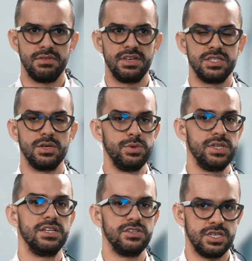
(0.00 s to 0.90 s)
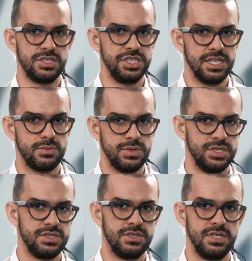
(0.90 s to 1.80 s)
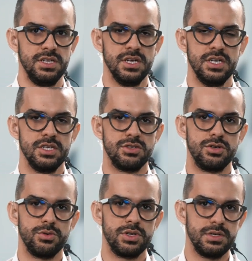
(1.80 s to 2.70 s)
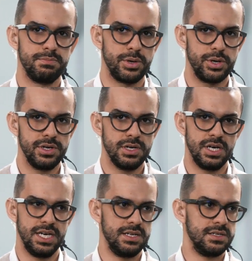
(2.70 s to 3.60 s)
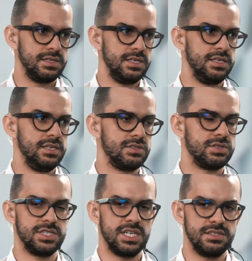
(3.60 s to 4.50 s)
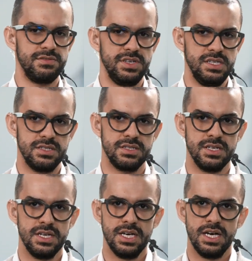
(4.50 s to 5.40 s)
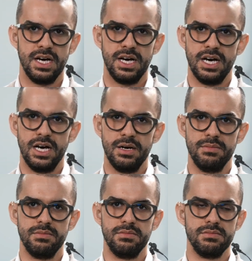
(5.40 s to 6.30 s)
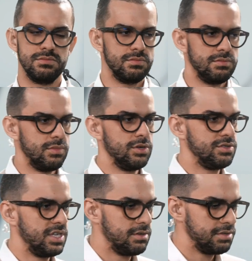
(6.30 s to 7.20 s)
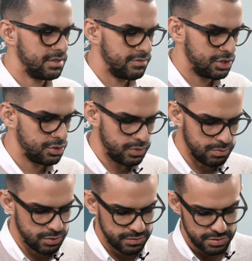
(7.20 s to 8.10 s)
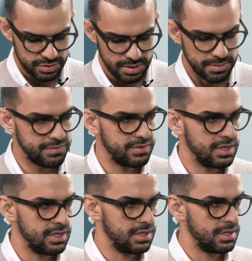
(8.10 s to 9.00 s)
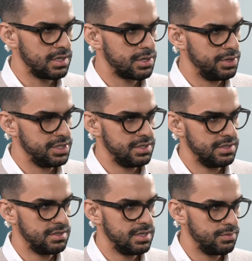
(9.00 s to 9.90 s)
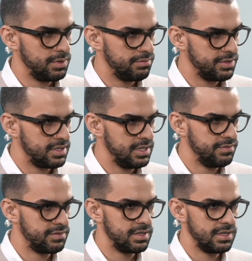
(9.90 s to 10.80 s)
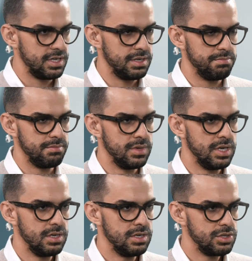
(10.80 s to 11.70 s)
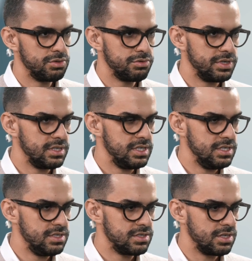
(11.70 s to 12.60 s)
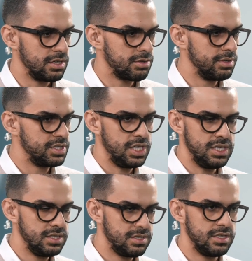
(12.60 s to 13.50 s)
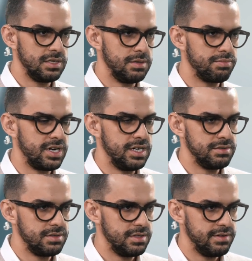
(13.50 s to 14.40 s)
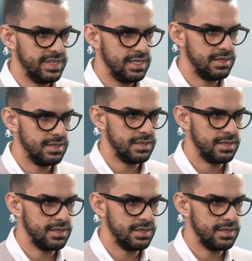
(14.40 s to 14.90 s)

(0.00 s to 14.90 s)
things that we didn't touch yet, which is the token burn and the transaction fees. What do you say, Christopher? Should we move to some of the questions that we received during these ongoing changes and prior to the event?